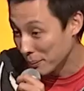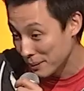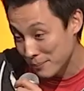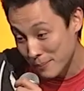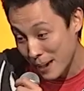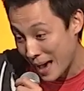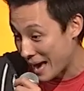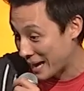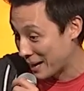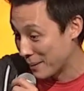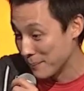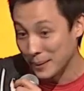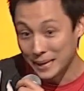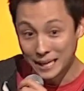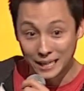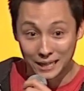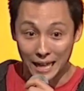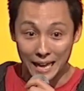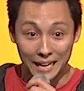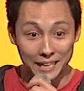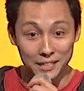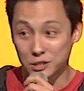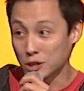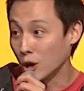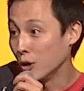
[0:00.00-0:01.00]
be mad at me,
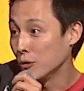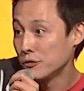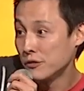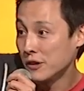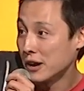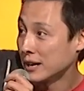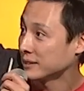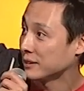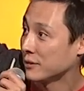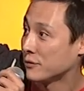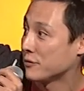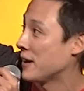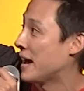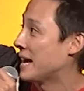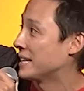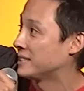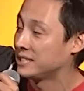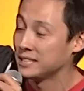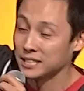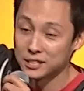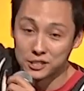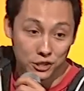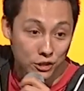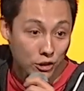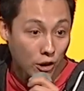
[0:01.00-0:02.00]
ladies. Go fuck the fat
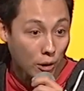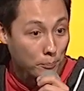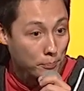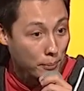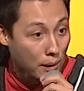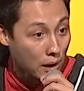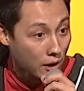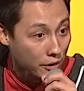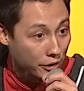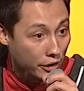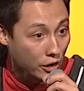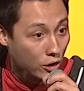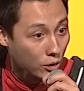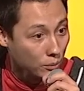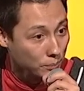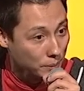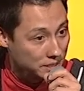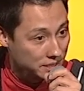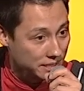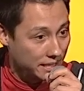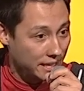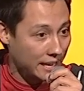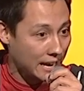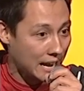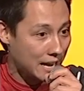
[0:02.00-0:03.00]
16-year-old bald homeless
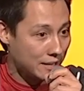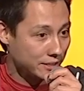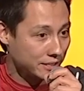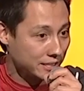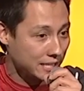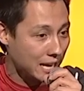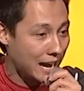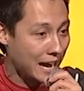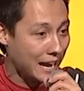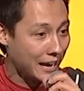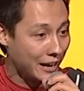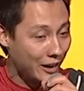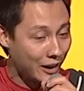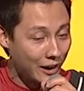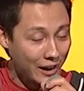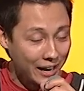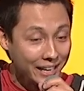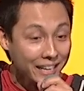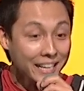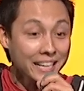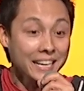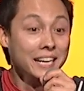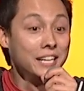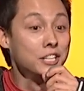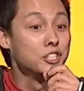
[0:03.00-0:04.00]
kid outside, all
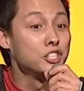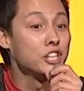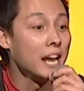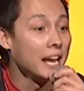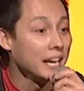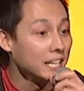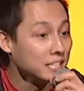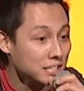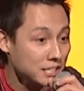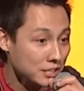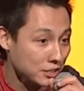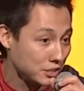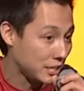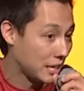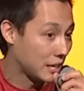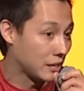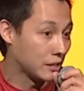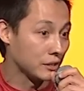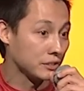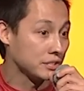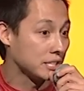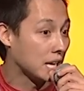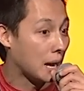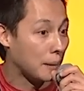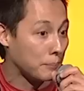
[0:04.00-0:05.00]
right? Change the
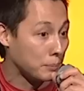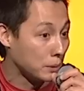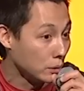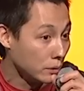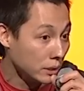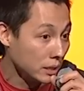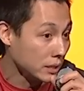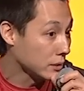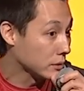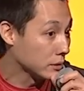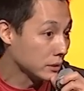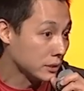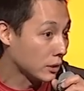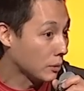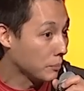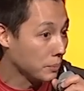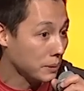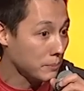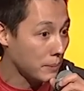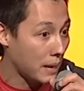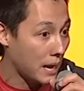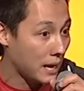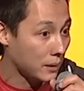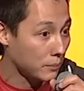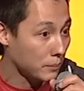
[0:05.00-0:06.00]
stereotype. You can do it. Don't be
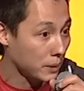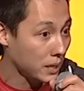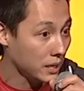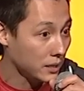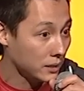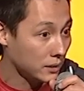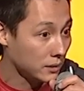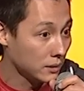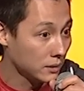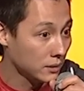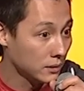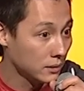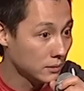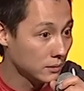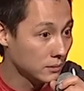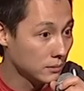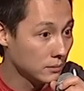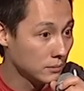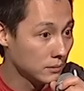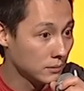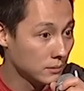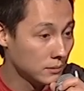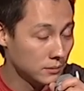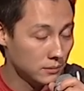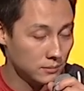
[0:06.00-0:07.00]
mad at me.
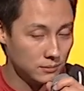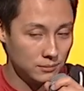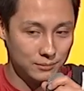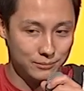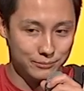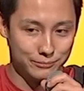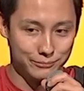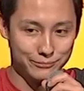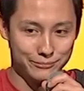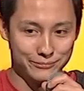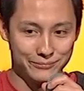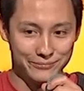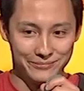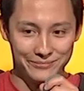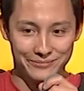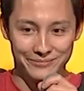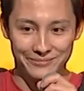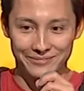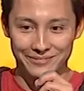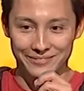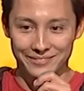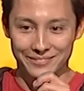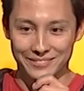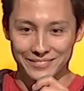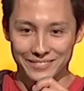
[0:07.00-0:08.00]

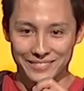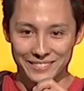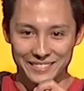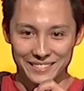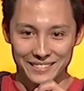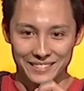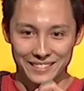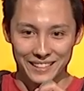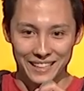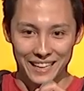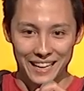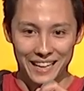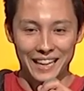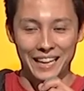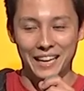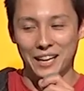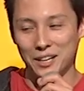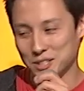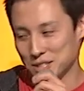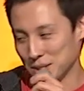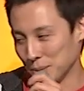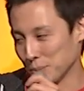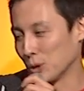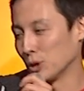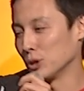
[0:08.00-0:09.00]
I like how
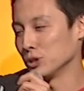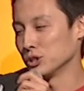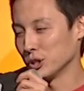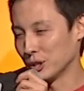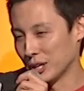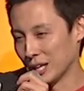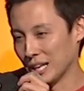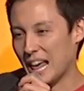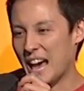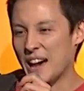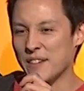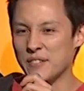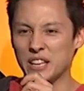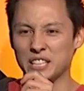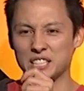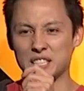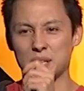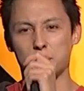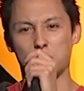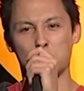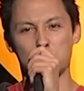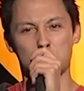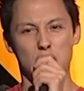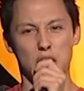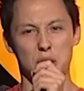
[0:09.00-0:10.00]
some girls you can laugh at.
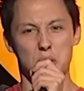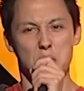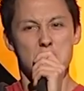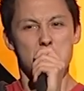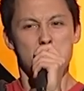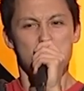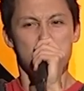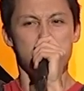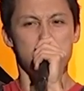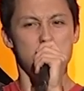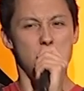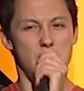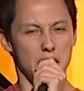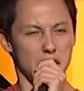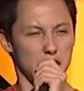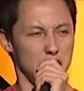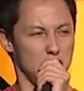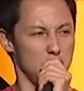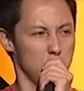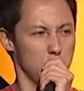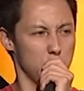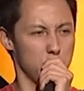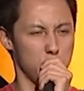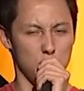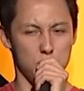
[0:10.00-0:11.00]
Some girls like, fuck
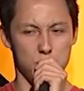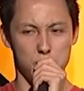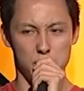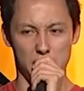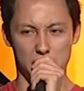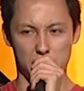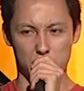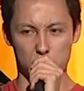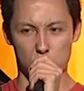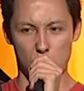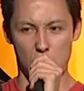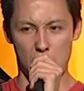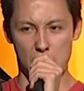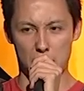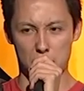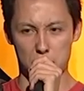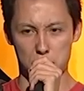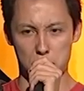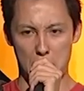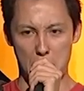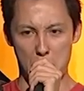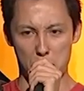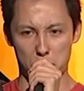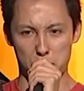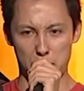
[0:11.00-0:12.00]
you for being right
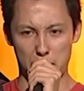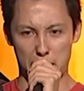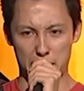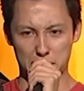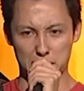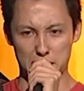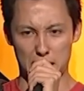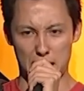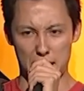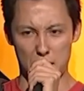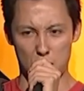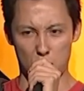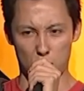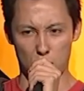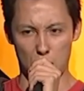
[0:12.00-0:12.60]
about this. I don't